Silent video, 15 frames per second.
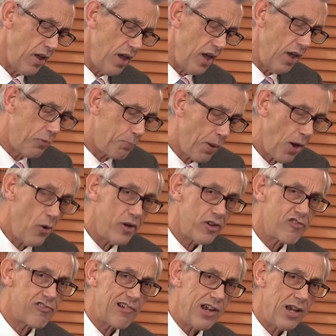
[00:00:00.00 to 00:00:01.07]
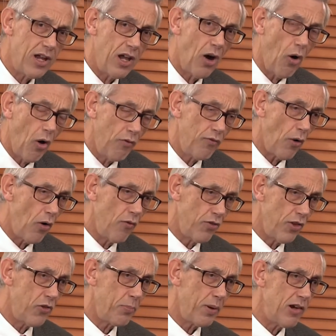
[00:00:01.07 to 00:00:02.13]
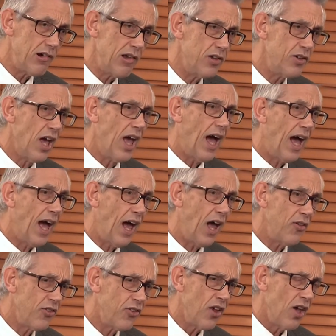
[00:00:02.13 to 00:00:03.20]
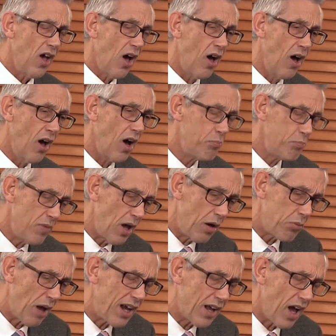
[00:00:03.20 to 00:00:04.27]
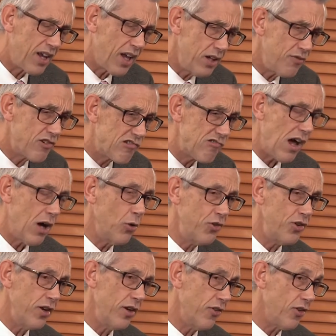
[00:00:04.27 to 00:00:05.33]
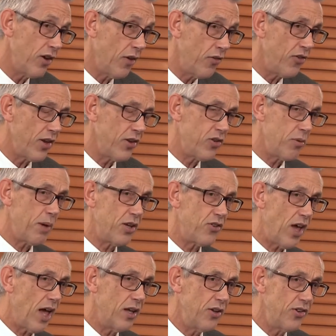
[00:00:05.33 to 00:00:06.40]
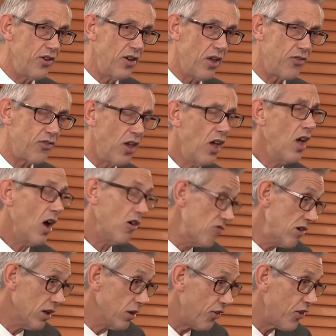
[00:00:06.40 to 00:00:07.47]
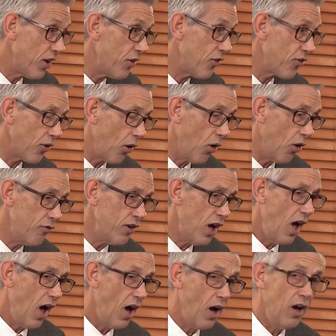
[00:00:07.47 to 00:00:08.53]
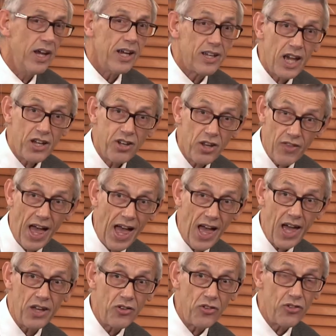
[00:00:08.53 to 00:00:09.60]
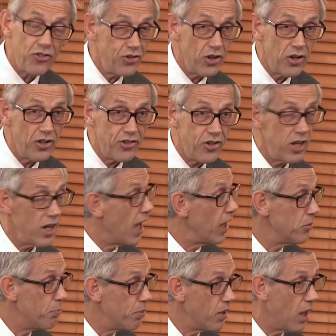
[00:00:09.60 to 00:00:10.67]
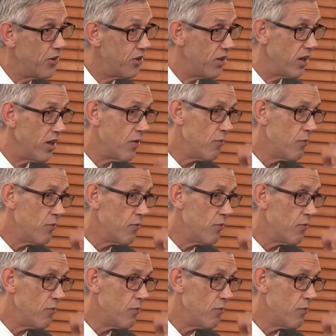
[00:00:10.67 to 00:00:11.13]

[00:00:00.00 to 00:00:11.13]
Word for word: his poetry of, of this period has a, a, a, kind of groundedness and unsentimentality, a, a real sense of uh, getting the hands dirty and bloody.